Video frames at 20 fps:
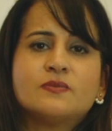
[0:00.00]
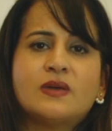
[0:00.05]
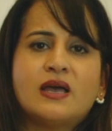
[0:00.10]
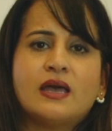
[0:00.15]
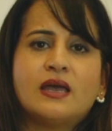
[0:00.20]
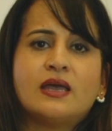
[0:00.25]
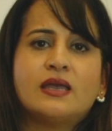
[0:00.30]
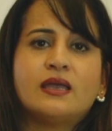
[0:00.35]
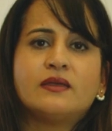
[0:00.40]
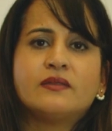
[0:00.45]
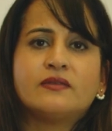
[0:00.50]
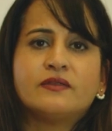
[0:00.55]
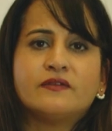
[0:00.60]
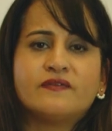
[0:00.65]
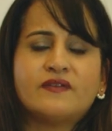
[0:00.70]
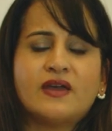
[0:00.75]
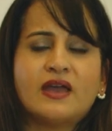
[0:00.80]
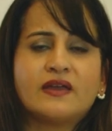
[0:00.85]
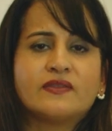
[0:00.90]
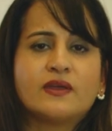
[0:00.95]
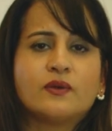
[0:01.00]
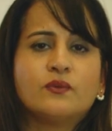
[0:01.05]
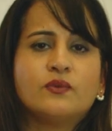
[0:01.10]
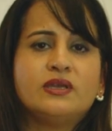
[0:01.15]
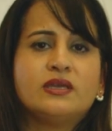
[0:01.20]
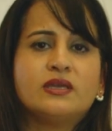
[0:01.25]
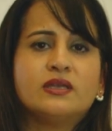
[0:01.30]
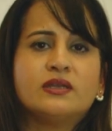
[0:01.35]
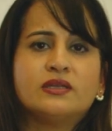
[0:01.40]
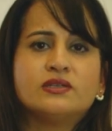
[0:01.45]
by the fact that
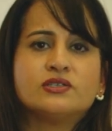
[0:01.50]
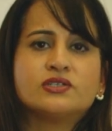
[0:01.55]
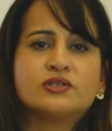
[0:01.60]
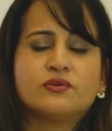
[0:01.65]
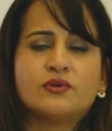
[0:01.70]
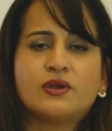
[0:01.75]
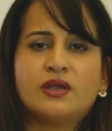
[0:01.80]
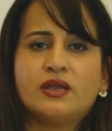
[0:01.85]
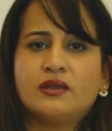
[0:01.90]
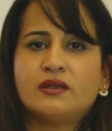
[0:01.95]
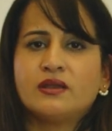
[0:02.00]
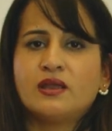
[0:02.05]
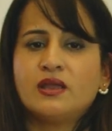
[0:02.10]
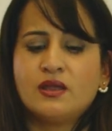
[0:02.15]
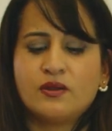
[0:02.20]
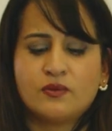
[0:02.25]
we can integrate